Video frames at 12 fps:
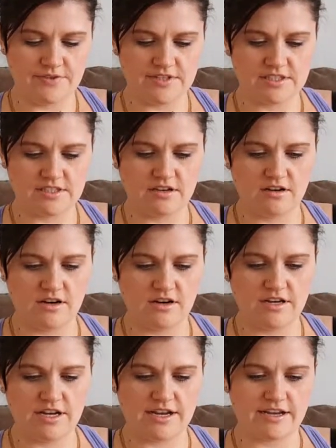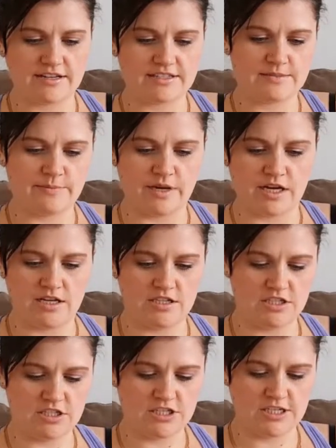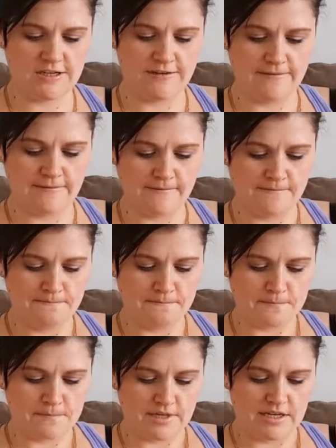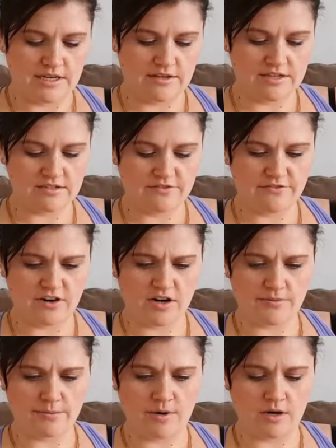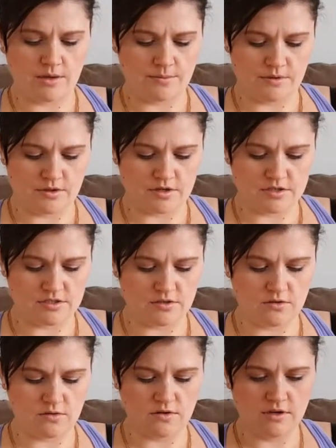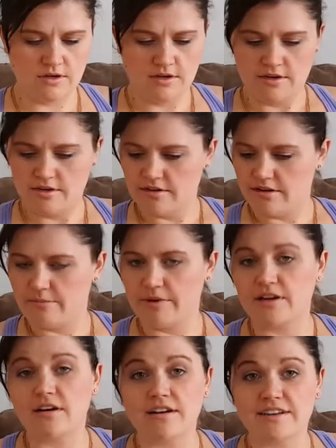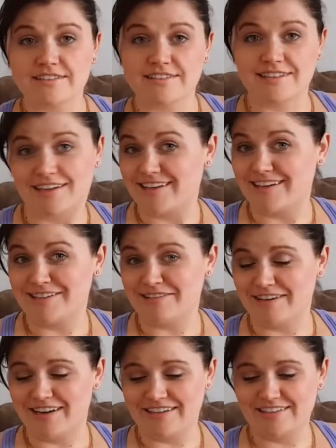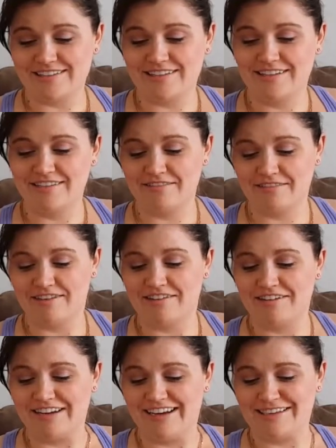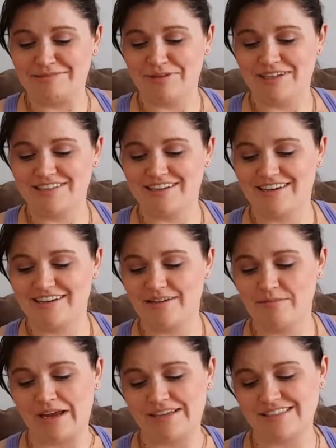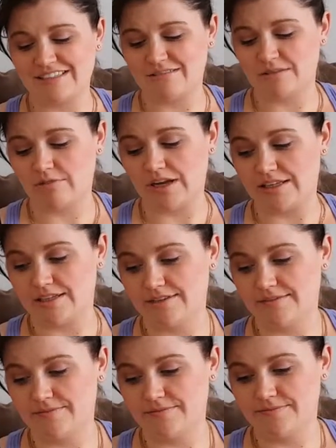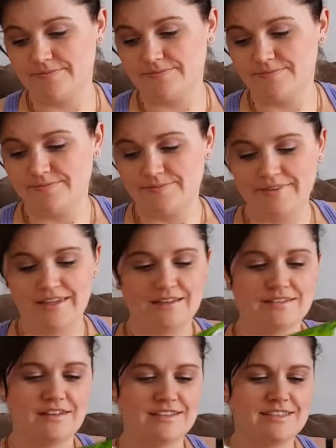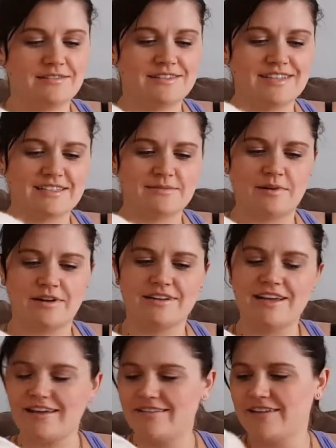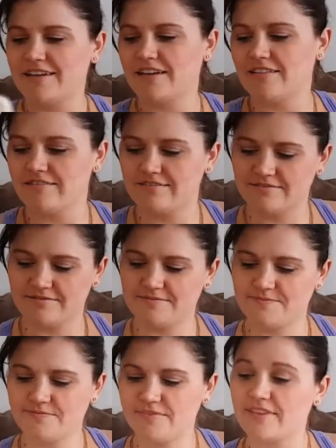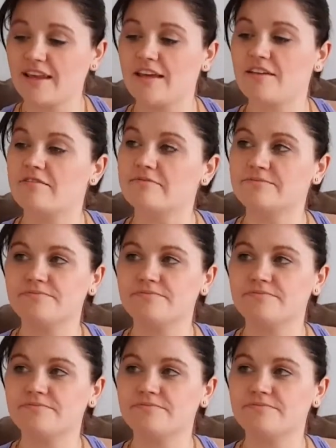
this konjac sponge. Now these are very popular, so my dog has decided to join us. You want a konjac sponge, Kieran? It matches you, it's white. So let's see what it says about it. Okay, get down. Thank you.